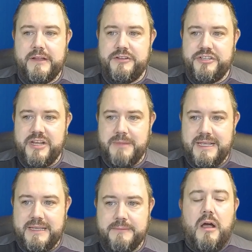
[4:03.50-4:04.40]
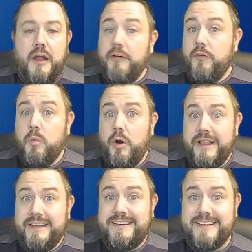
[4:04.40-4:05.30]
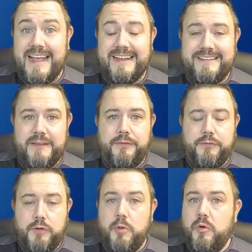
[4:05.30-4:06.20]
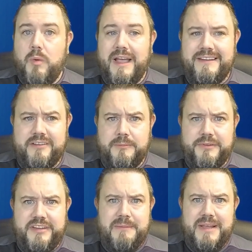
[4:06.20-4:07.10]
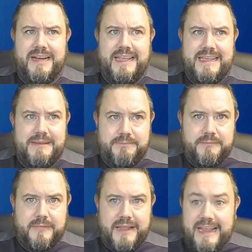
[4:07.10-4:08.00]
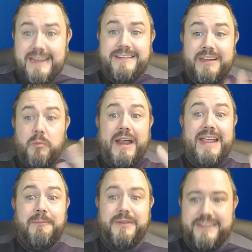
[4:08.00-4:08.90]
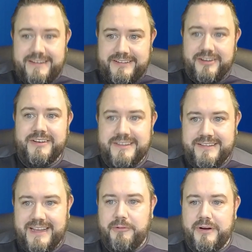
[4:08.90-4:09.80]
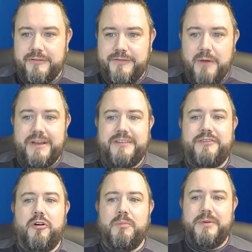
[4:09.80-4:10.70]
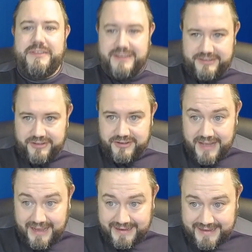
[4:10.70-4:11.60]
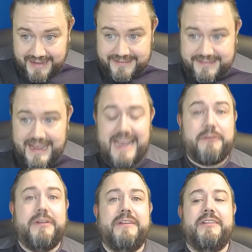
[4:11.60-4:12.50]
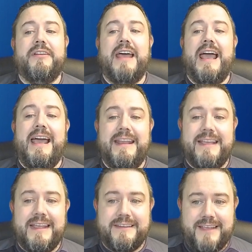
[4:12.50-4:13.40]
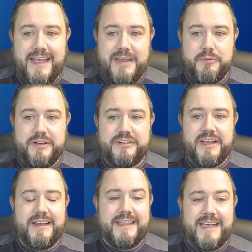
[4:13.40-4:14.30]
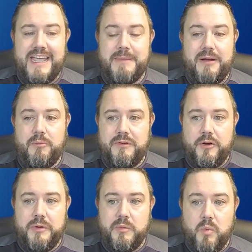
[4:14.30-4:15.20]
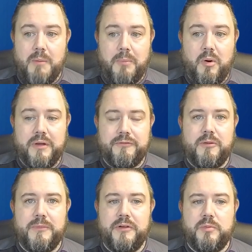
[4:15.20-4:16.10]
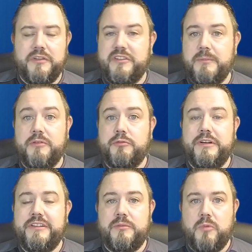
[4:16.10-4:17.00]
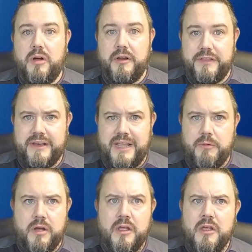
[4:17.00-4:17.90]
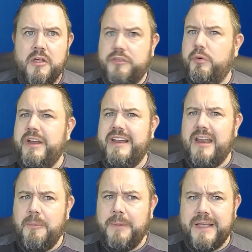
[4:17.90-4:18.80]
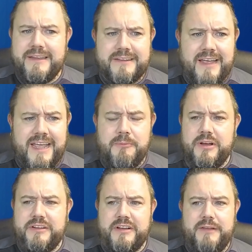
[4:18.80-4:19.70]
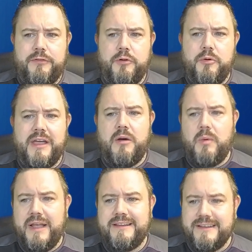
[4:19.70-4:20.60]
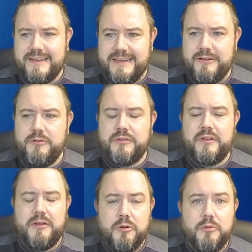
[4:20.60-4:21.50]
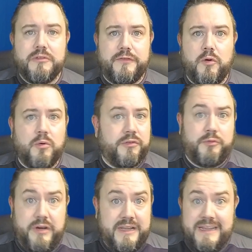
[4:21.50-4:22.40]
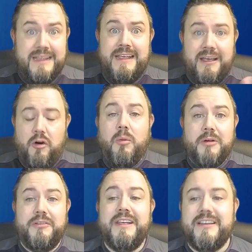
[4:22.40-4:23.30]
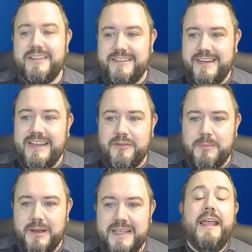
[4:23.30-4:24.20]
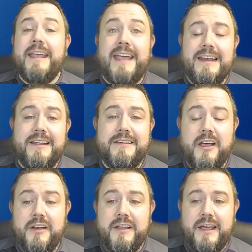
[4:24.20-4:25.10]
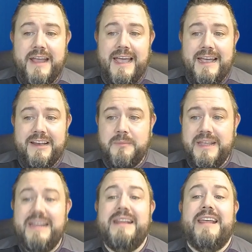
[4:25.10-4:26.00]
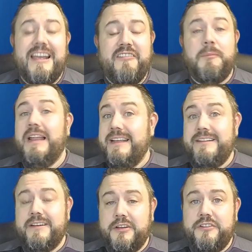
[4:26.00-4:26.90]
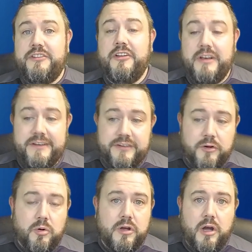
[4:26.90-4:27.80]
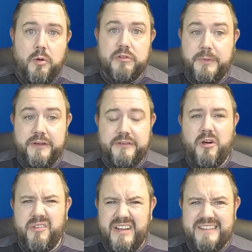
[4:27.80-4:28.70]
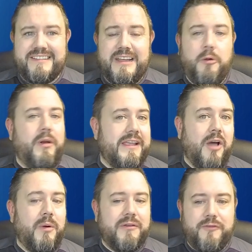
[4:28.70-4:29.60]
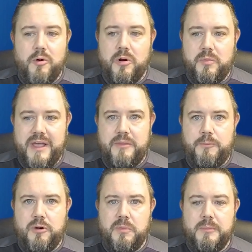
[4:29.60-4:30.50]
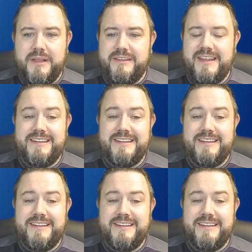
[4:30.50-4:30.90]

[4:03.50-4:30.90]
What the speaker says: Jimmy. Another worrying stat is they've thrown away some seemingly easy winning positions. They were in a very strong position against Accrington and against Cambridge, and they came out with only 1 point from those ones. The most recent one, I think they were 3-0 up against Cambridge, and they threw that away to lose 4-3 almost inconceivably. Keller Dunn and Ahadmi, they have players that can certainly score goals, but it's not necessarily going forward where the problem is it